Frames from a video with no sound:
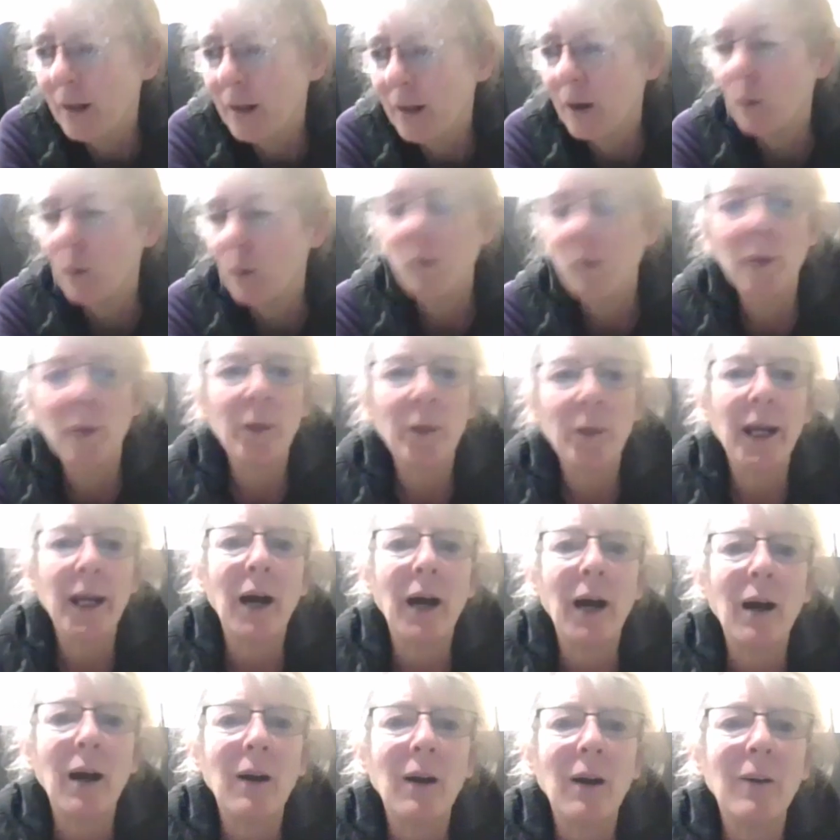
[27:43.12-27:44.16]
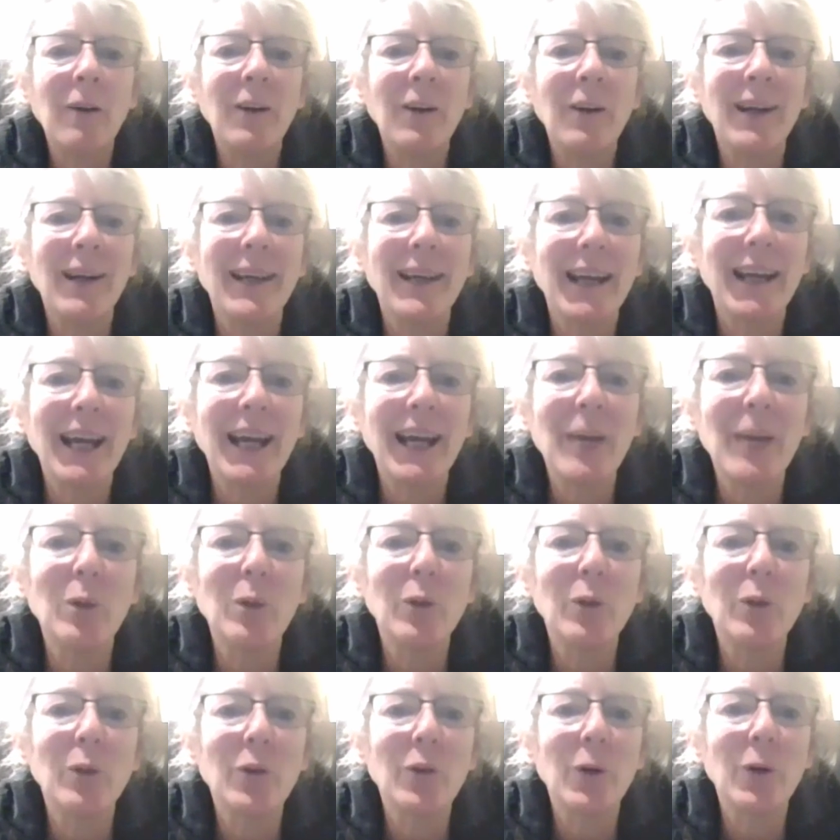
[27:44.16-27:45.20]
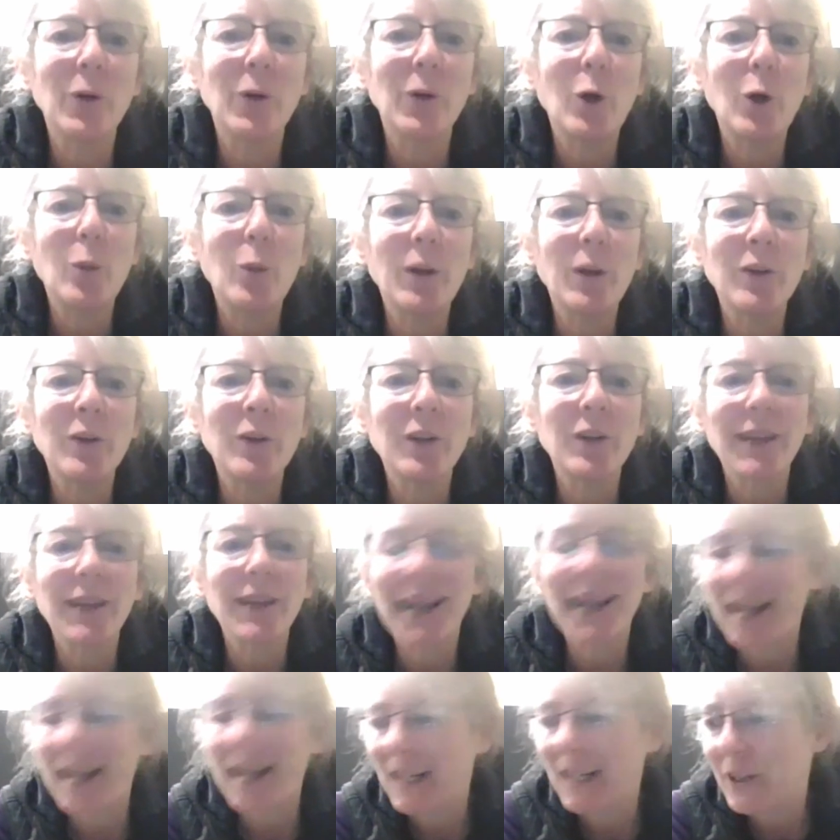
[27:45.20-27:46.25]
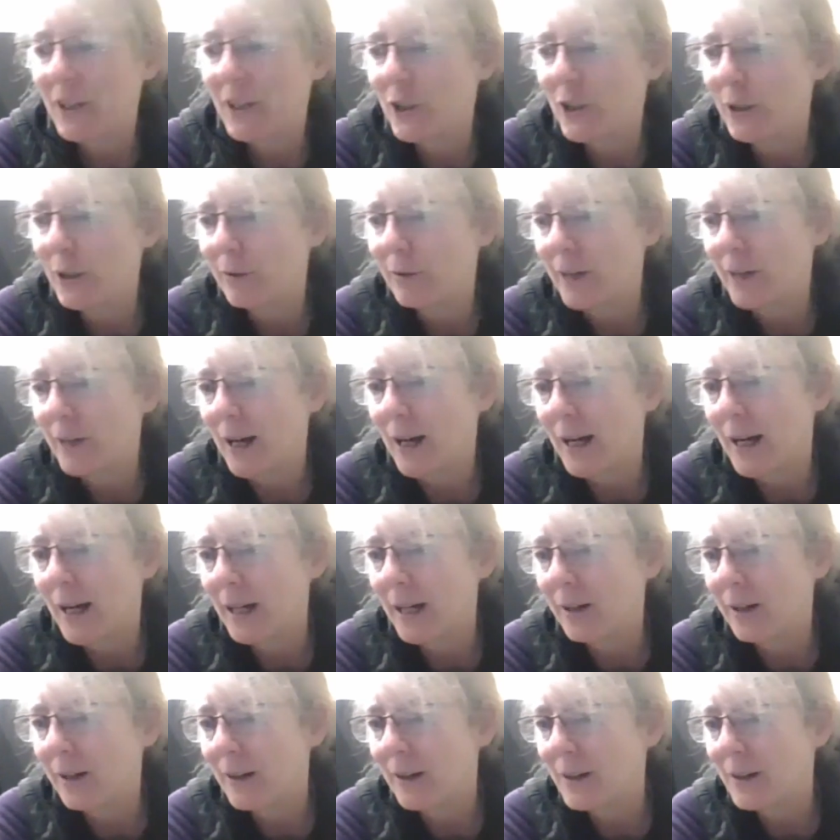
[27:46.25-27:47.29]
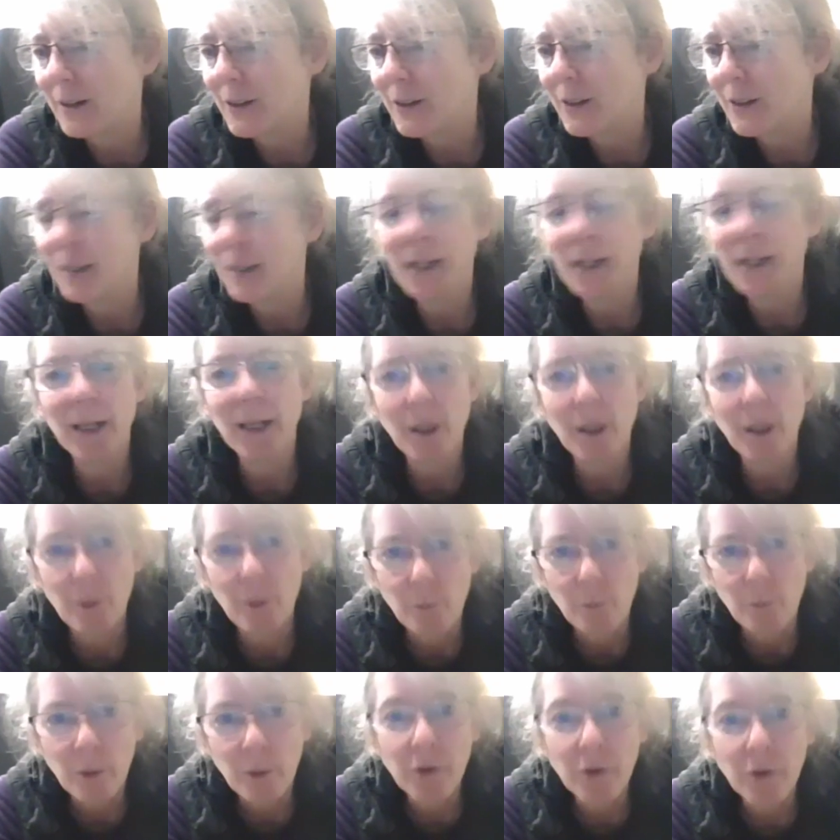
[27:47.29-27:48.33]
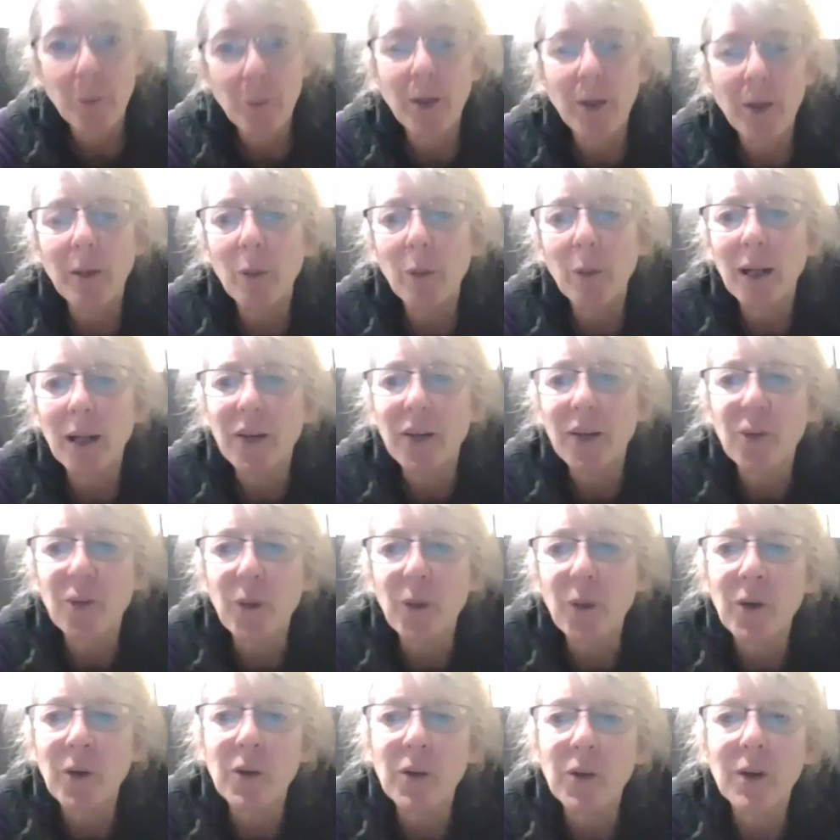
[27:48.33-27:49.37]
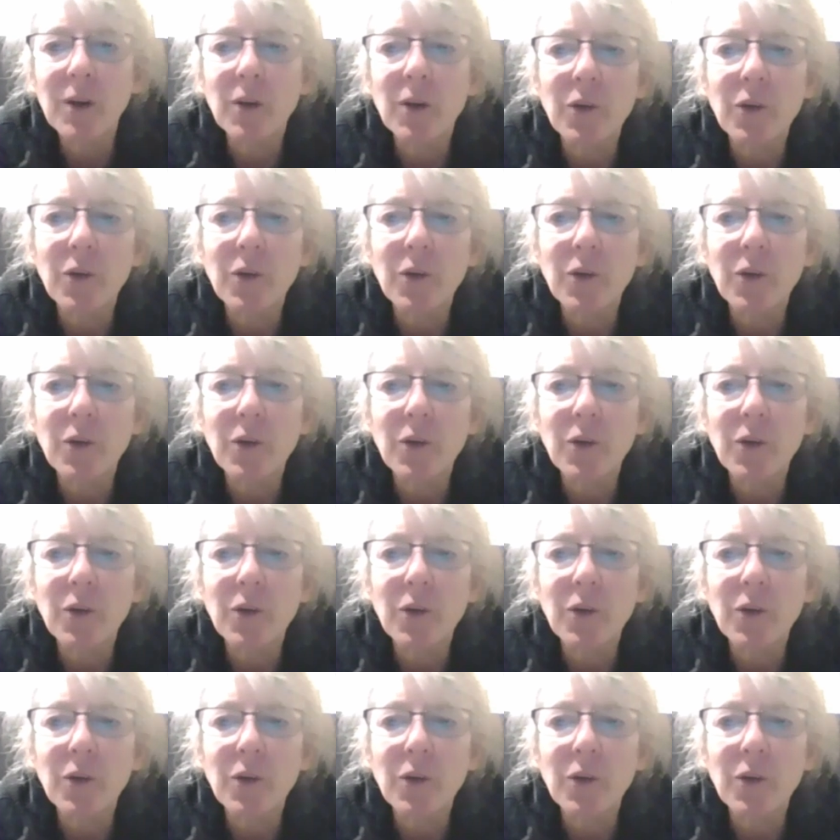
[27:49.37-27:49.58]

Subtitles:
When we are able to open to the energy of kindness, most people experience it as